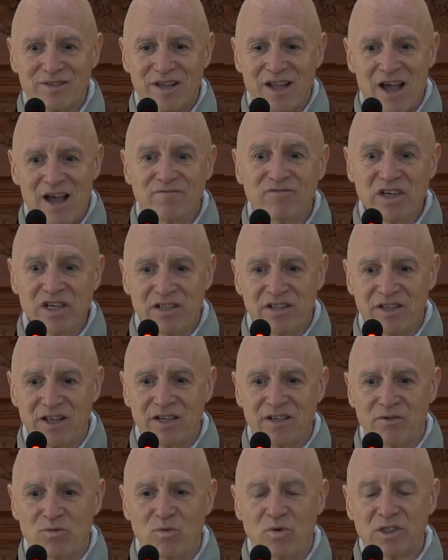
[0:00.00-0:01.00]

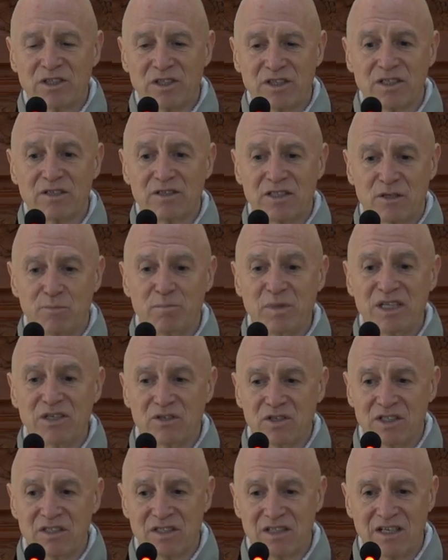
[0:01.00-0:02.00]
everything, what's
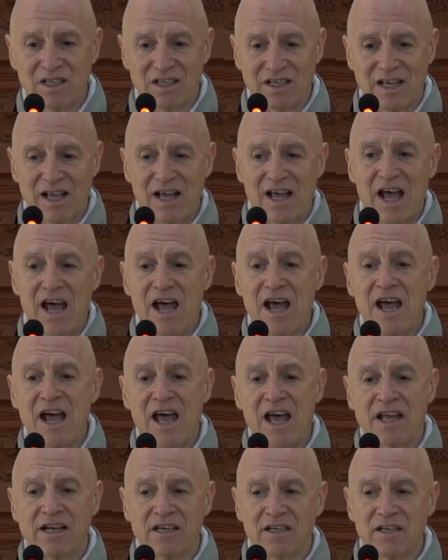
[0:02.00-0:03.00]
experiencing,
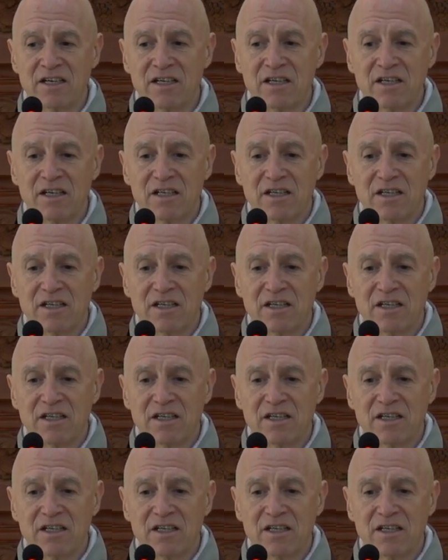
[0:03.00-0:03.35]
and